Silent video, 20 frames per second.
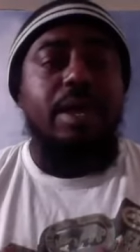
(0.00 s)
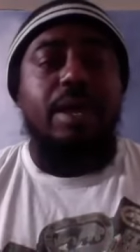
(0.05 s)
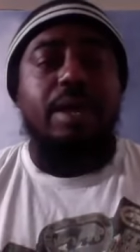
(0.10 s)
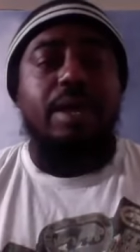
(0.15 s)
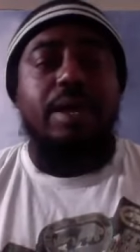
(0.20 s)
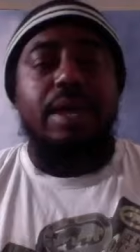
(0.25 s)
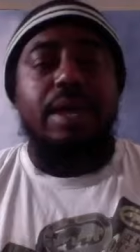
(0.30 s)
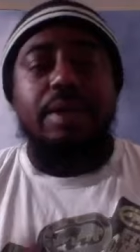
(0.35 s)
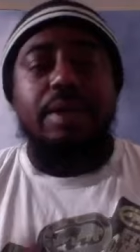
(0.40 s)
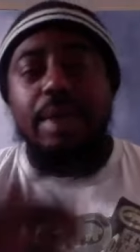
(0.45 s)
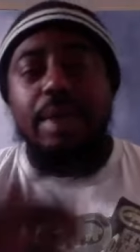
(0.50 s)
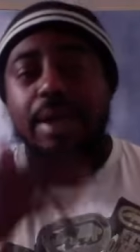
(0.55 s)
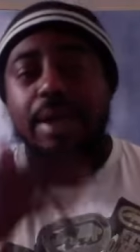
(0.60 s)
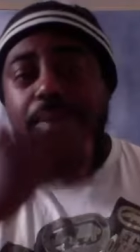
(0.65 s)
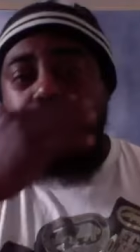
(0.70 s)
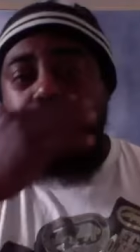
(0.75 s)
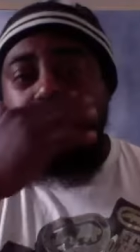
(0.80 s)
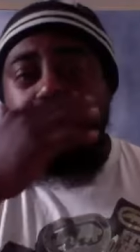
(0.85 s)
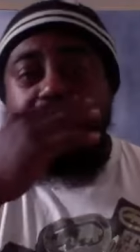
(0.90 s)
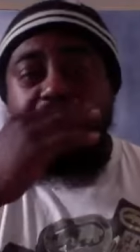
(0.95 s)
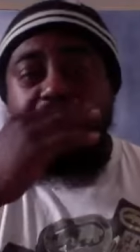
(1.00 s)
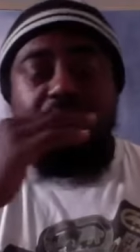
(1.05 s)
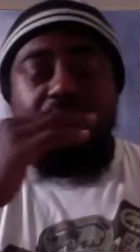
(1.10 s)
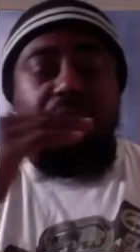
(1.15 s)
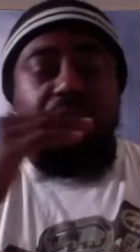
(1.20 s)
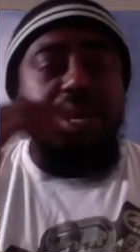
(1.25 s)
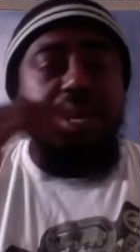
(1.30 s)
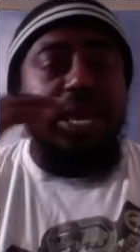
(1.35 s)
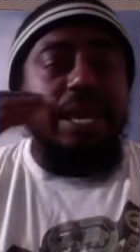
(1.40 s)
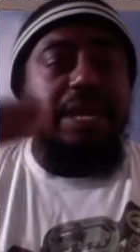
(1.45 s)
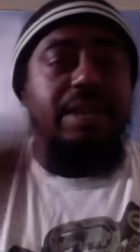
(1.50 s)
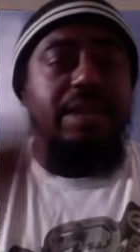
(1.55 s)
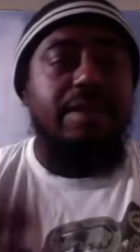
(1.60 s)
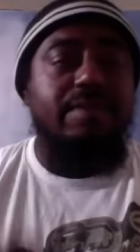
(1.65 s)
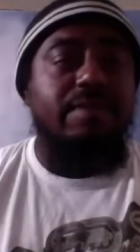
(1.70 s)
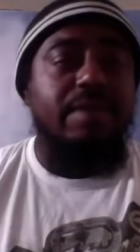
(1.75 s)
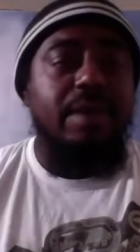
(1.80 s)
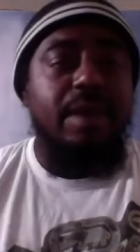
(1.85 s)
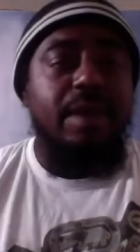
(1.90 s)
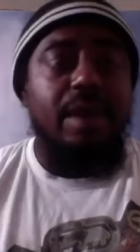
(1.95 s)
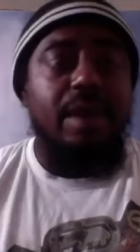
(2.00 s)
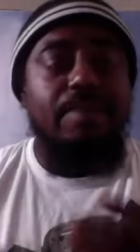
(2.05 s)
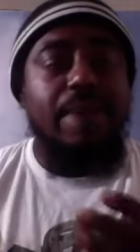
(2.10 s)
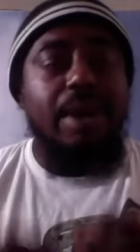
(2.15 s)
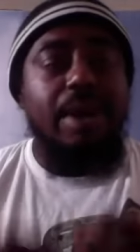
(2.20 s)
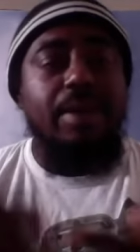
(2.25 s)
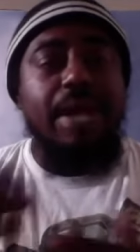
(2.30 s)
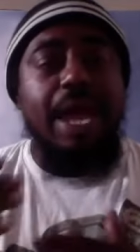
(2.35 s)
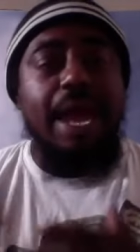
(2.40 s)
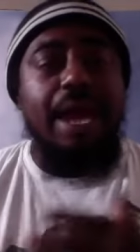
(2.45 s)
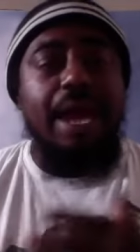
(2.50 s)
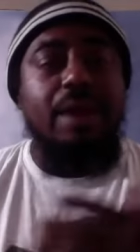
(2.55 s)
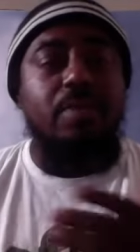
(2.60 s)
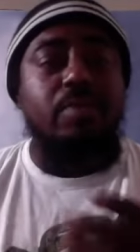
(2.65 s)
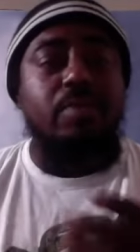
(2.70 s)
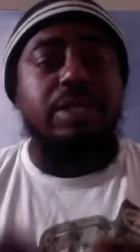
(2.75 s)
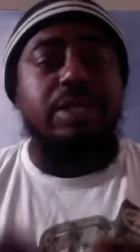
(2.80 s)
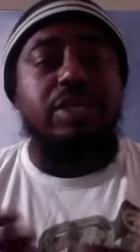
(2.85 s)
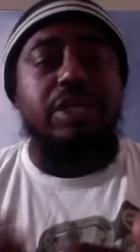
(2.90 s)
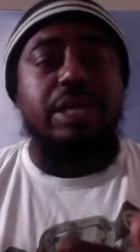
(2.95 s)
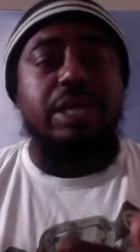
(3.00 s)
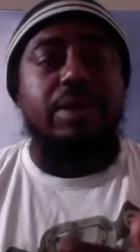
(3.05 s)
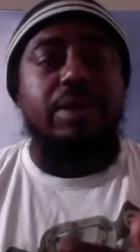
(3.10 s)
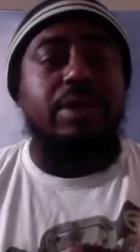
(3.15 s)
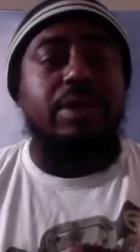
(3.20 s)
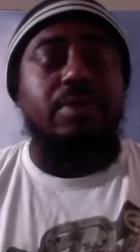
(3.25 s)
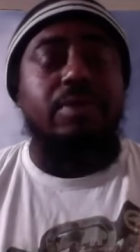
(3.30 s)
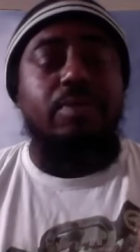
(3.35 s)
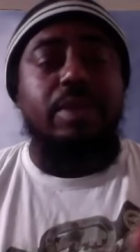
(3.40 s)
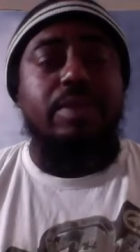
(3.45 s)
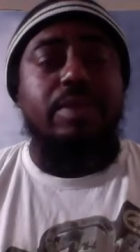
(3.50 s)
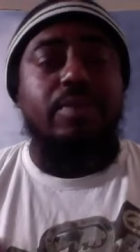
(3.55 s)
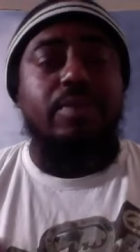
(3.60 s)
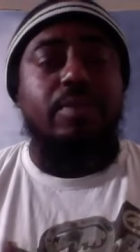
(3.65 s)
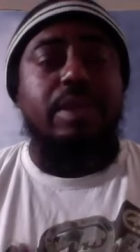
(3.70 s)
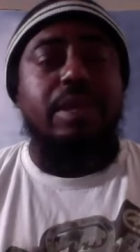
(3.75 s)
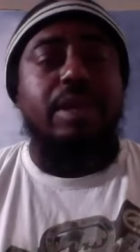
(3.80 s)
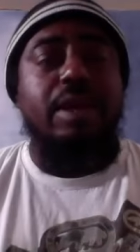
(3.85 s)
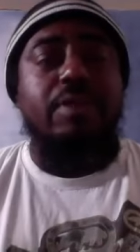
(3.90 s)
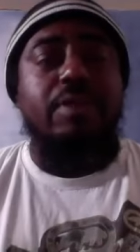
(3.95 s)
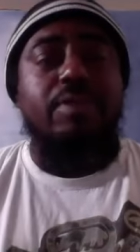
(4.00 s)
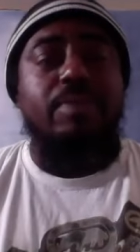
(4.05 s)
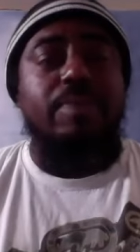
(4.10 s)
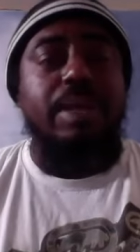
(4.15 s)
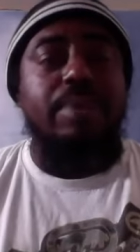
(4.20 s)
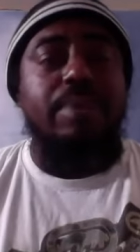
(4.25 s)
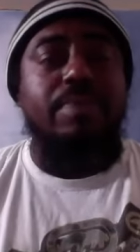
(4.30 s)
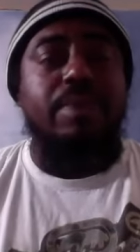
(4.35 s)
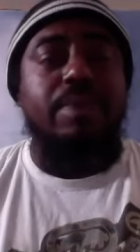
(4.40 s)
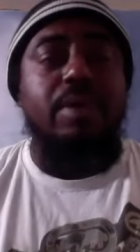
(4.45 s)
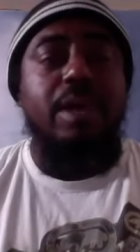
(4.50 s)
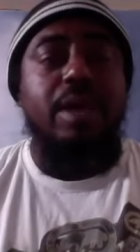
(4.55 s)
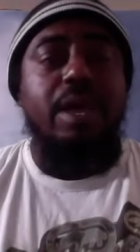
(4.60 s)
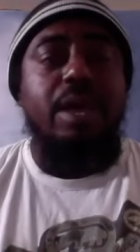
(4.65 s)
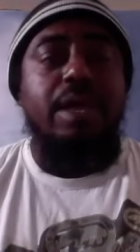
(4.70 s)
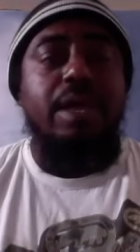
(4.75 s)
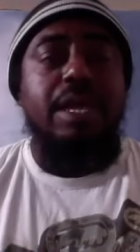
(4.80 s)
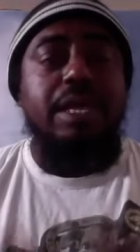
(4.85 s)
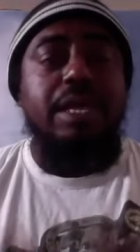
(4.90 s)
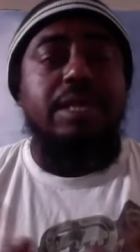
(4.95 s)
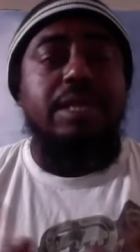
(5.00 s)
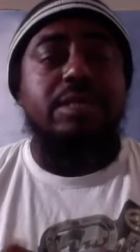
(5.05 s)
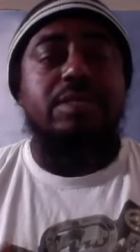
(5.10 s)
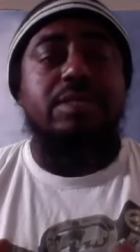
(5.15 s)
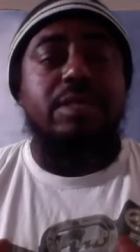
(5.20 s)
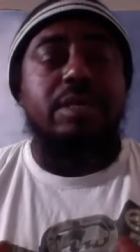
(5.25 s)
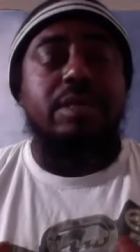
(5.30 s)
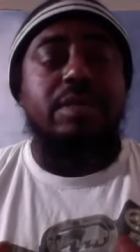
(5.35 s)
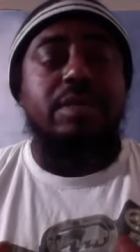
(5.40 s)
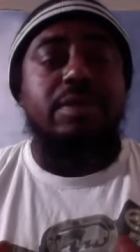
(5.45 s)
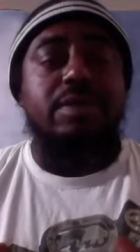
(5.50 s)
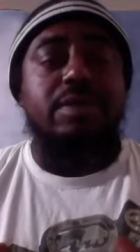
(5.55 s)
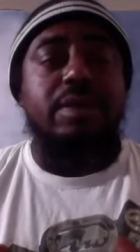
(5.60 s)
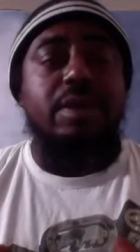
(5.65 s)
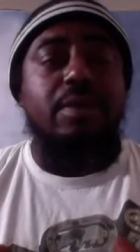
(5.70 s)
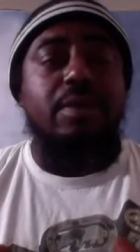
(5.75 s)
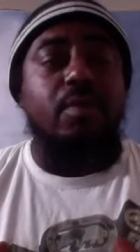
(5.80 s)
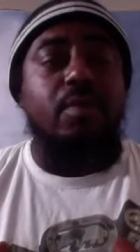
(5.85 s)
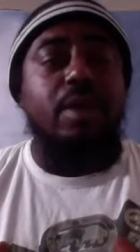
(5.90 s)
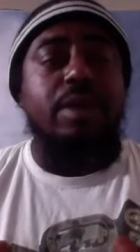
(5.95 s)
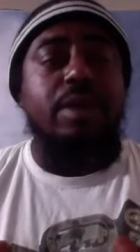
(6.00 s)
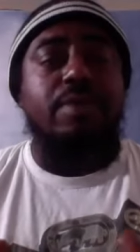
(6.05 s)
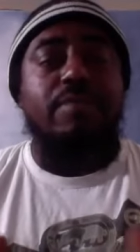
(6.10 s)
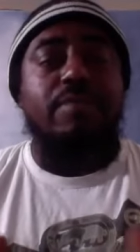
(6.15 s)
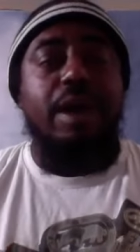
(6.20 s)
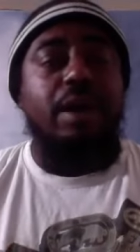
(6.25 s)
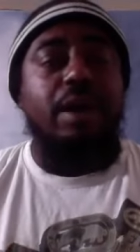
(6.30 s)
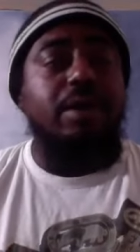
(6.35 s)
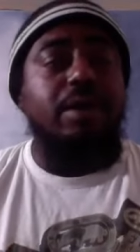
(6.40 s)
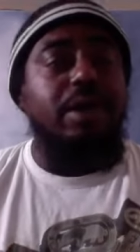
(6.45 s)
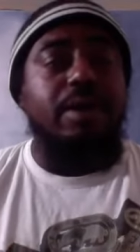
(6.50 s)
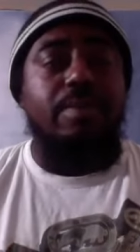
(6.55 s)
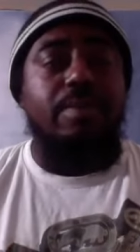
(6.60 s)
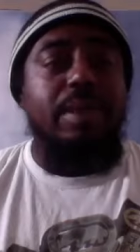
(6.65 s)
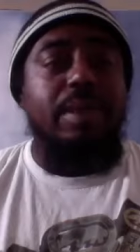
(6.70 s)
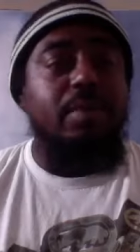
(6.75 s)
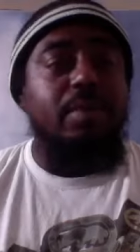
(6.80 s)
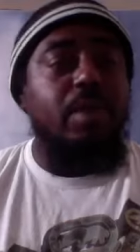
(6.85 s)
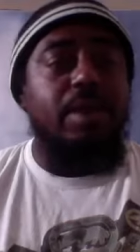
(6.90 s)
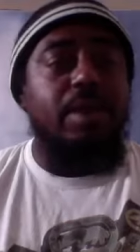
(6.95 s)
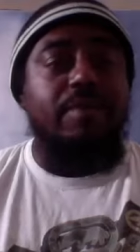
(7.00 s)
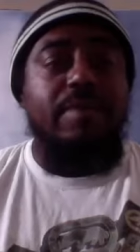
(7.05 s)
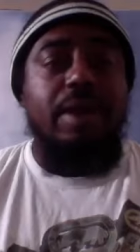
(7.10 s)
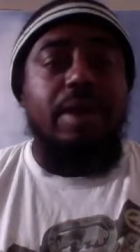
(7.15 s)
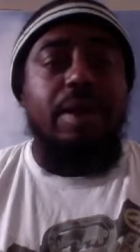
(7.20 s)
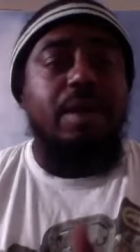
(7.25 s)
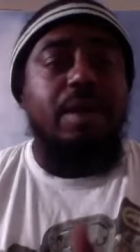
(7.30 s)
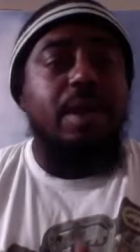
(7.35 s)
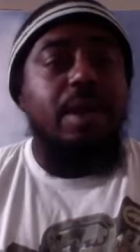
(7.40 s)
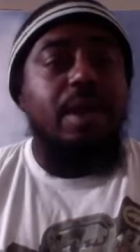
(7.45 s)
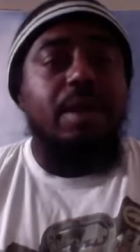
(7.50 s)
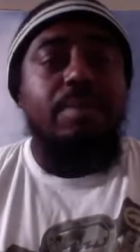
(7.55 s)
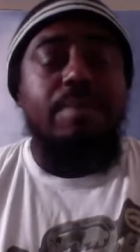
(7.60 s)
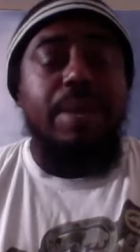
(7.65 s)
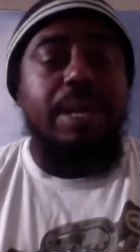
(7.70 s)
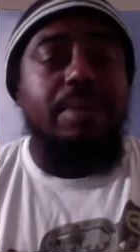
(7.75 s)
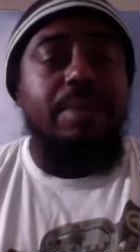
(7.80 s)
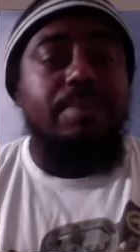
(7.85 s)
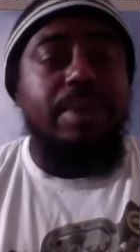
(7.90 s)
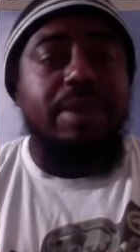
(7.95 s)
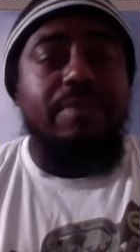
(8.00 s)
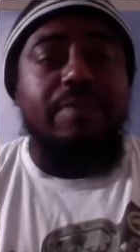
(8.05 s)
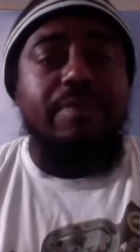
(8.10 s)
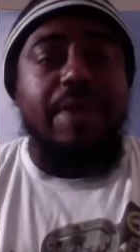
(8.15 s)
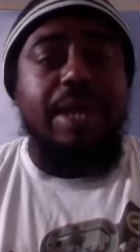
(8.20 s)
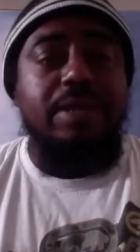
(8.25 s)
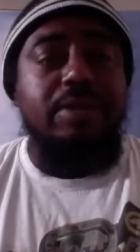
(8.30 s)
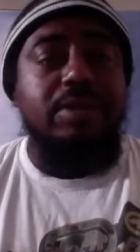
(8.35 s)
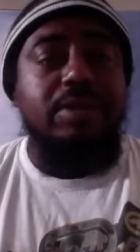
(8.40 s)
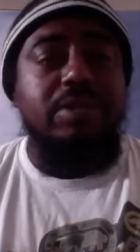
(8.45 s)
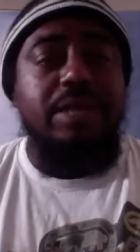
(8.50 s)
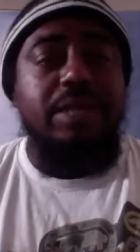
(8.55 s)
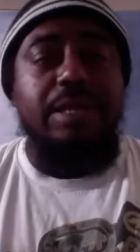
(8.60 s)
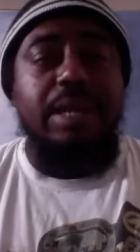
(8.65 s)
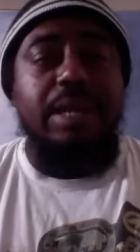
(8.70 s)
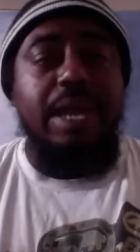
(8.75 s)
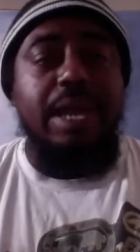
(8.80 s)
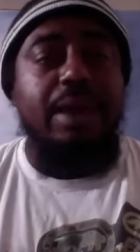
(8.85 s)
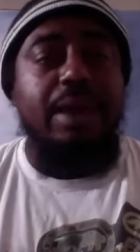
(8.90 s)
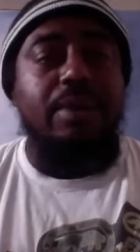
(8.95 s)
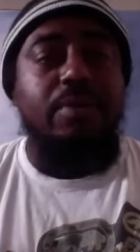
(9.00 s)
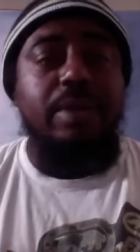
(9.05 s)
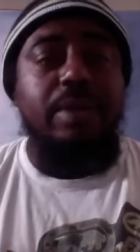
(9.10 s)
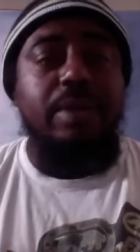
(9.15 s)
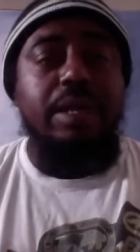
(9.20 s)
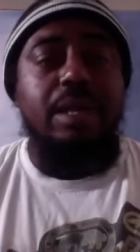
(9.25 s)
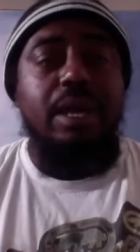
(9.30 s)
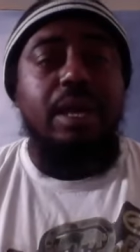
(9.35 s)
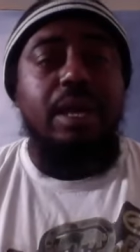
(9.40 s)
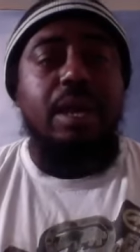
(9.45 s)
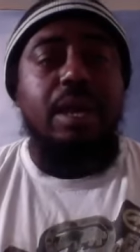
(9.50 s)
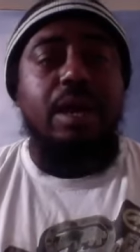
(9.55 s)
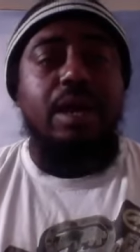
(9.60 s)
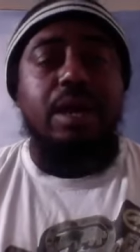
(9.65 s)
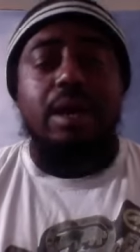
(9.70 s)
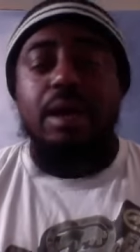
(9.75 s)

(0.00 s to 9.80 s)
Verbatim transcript: Uh, and and being creative about how we share it with with other people is the the one of our going to be one of our main benefactors in how we uh,